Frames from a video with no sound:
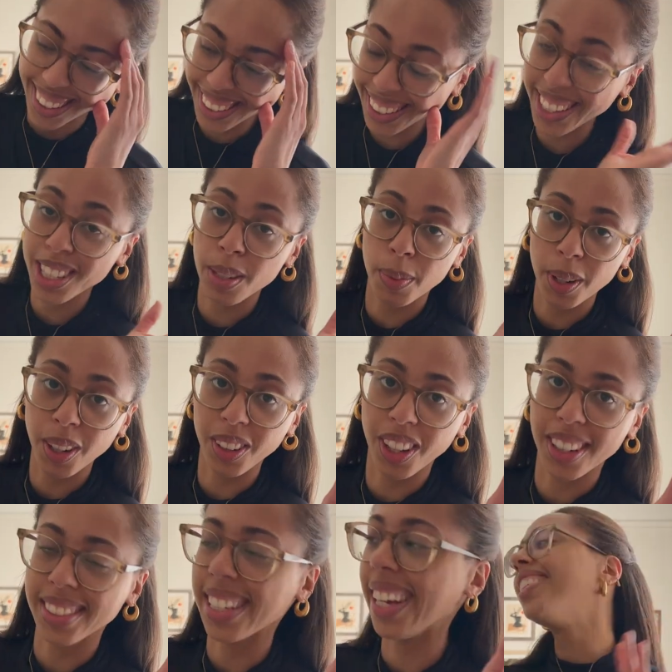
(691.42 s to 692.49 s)
it's been a
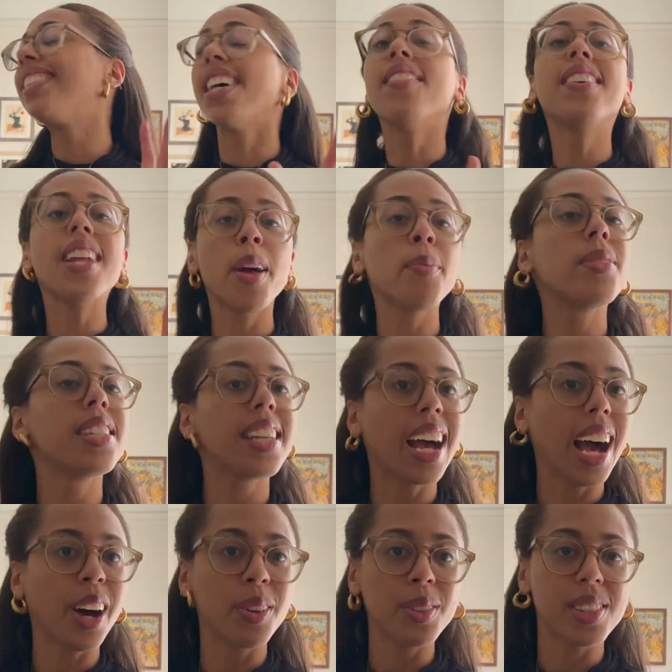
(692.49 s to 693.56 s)
long day. Seven Empty
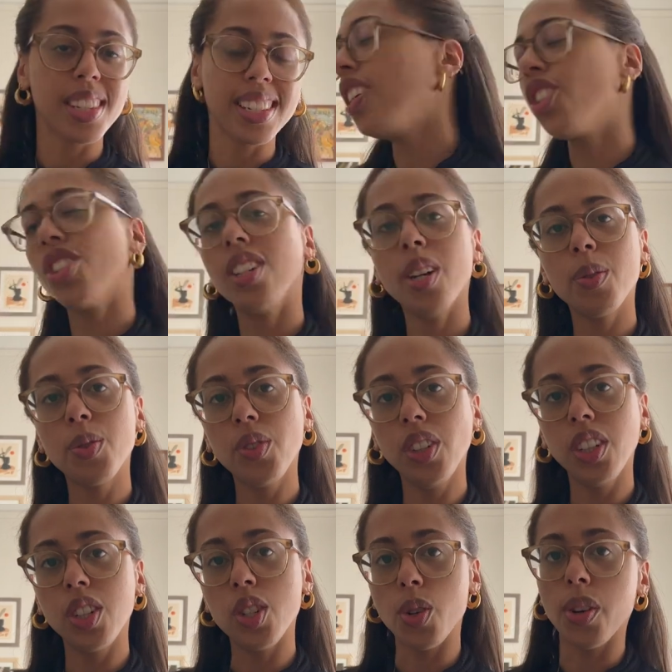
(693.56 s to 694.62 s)
Houses. Initially, I was
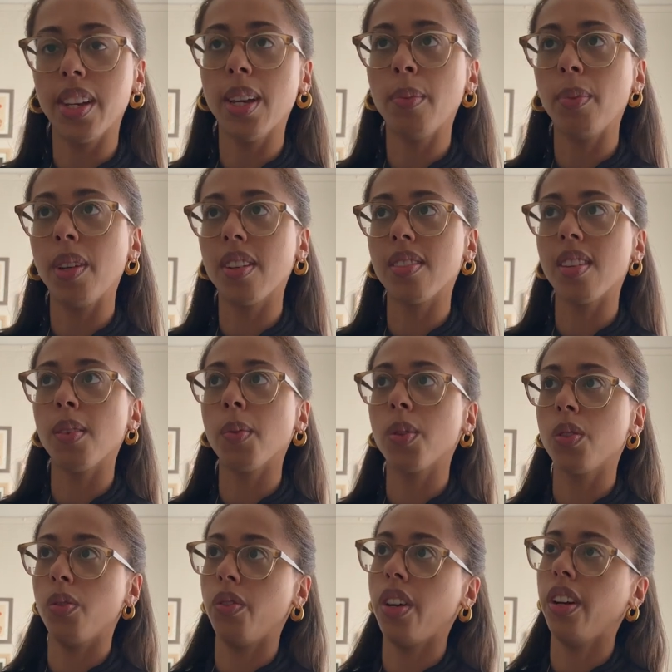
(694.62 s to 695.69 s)
really enjoying it because it
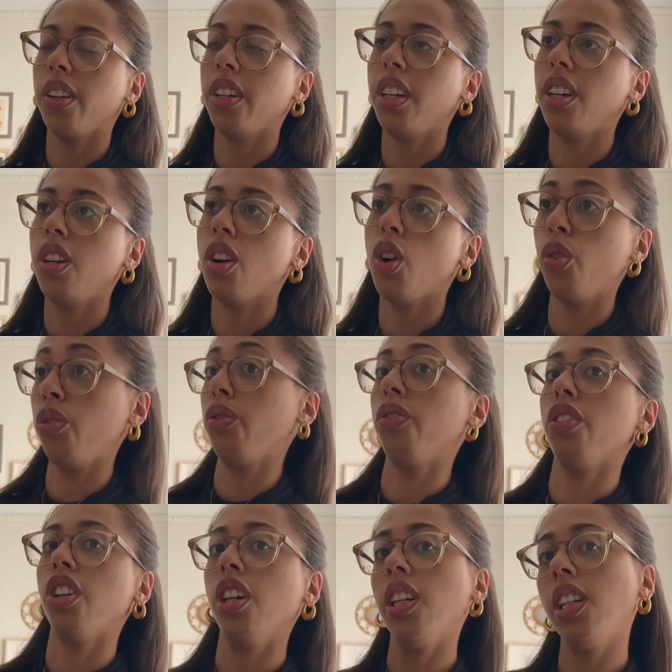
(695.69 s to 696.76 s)
was very
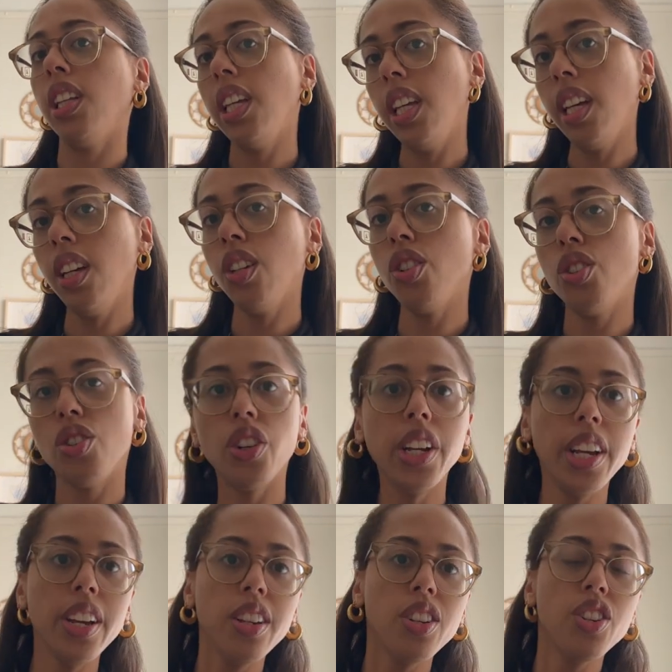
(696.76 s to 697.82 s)
overtly
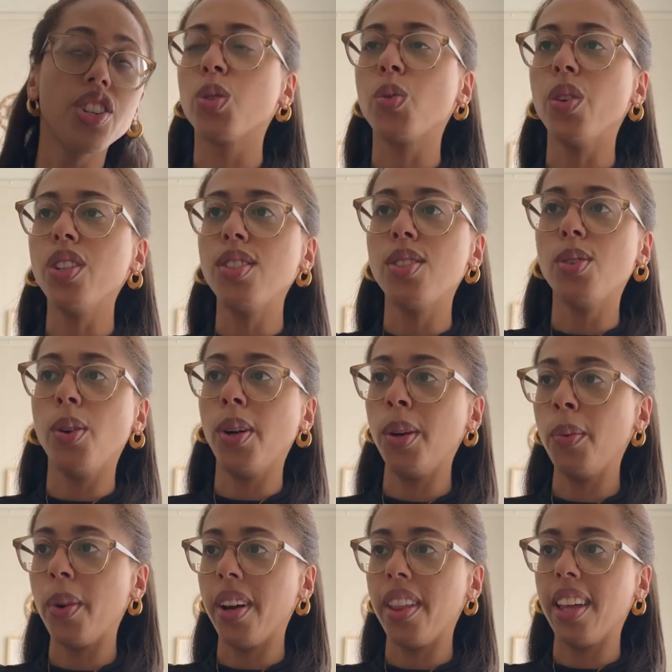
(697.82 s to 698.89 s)
strange. There's one story
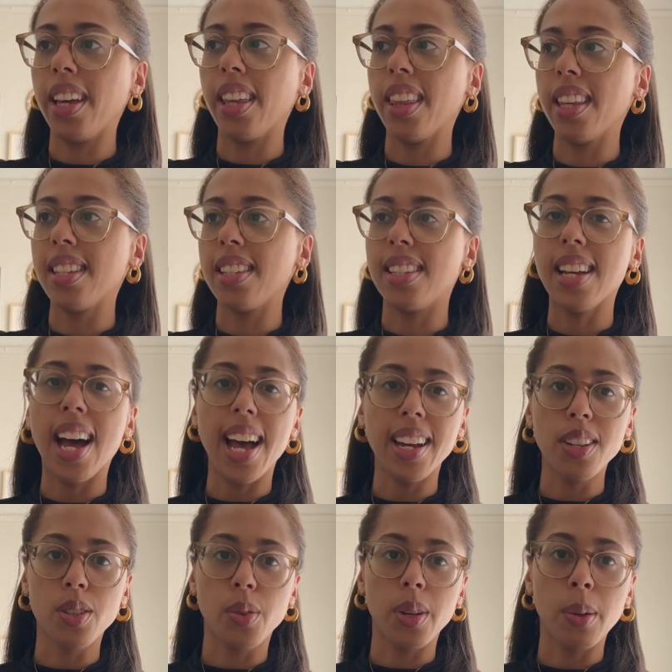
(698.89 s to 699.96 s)
where like this dad
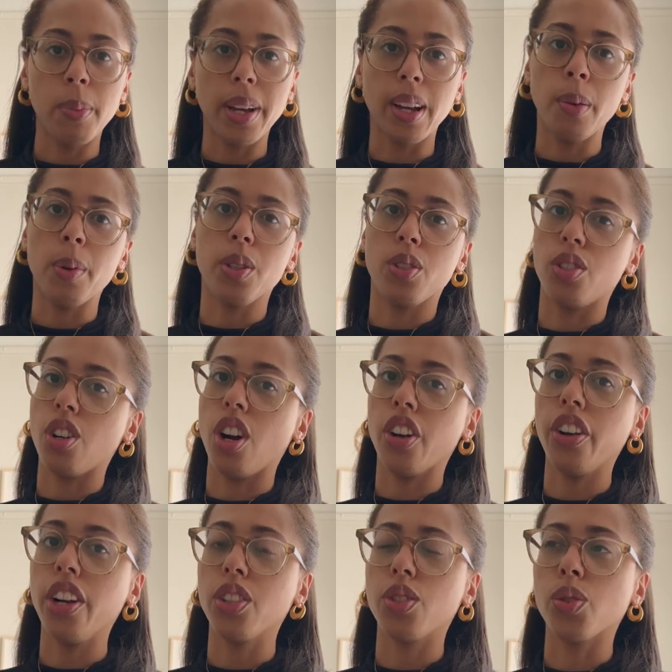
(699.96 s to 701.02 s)
is going to pick up his
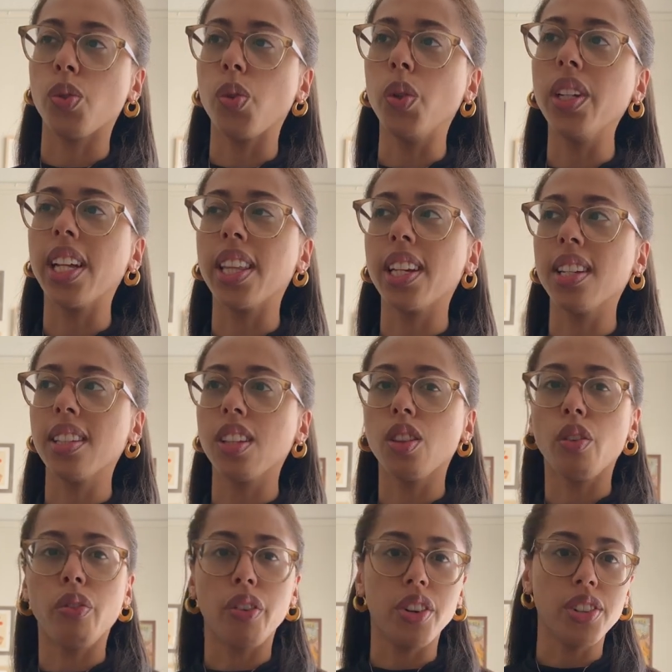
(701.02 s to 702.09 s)
daughter at school and I think it's like
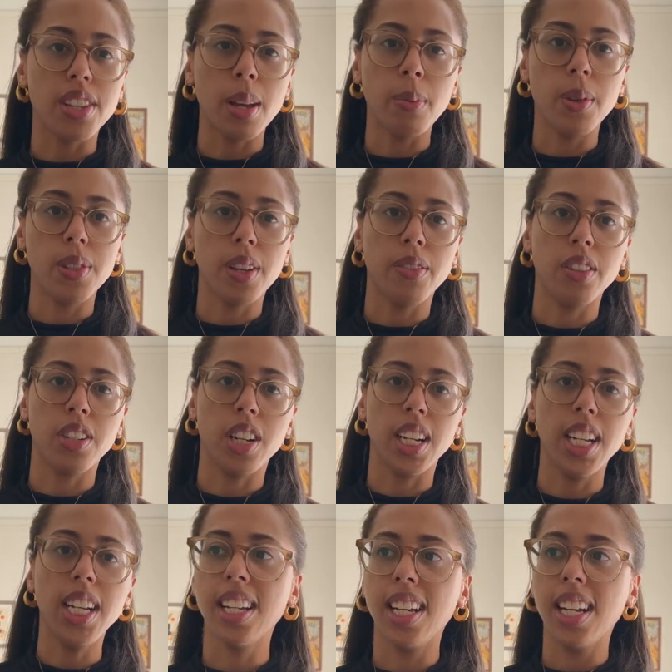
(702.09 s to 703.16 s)
the first time he's ever done
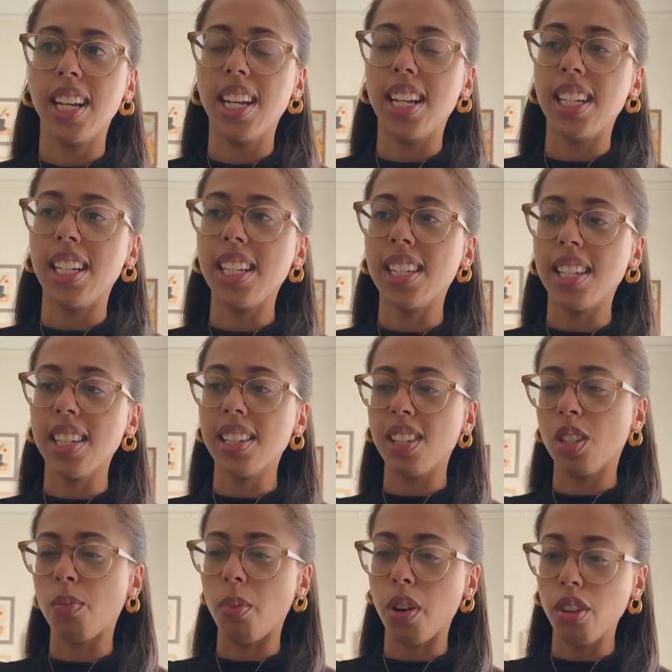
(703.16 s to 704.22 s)
it. He sees
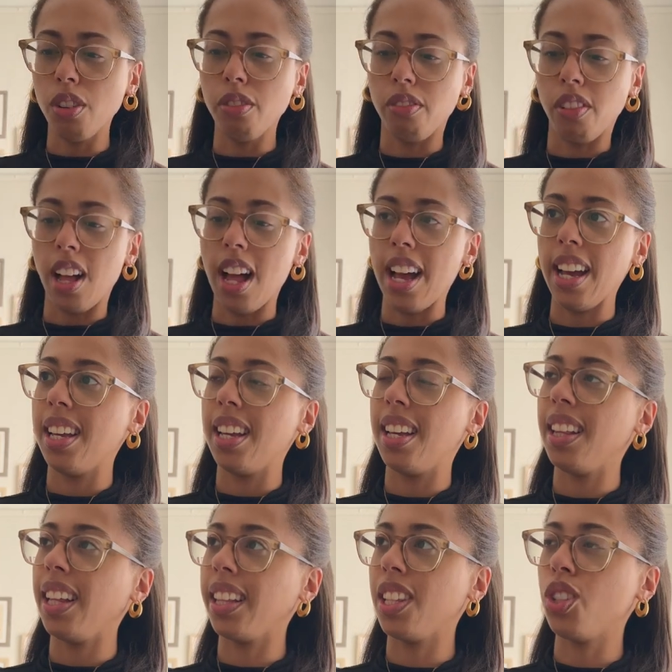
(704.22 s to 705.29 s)
this butterfly,
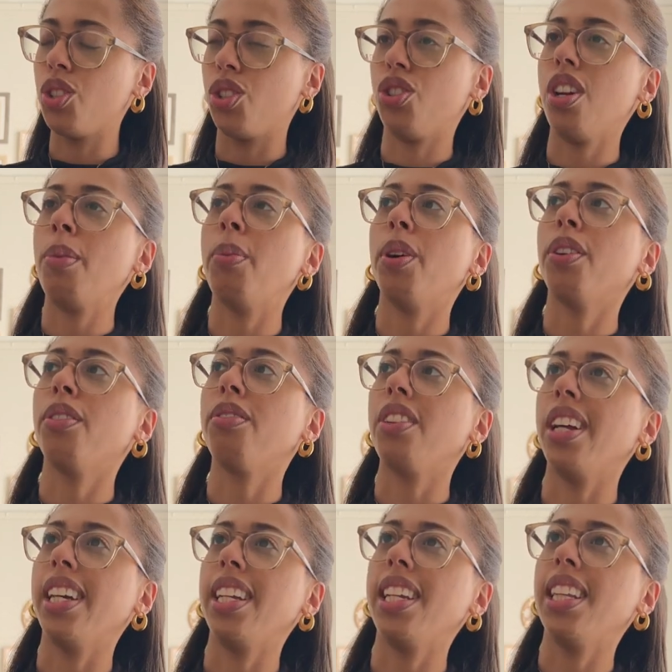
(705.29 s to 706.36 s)
like this stray
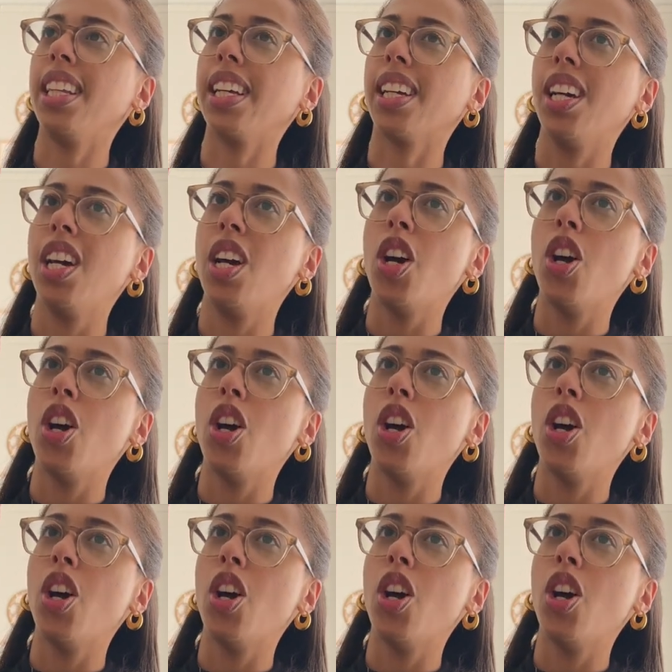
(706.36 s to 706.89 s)
butterfly and he like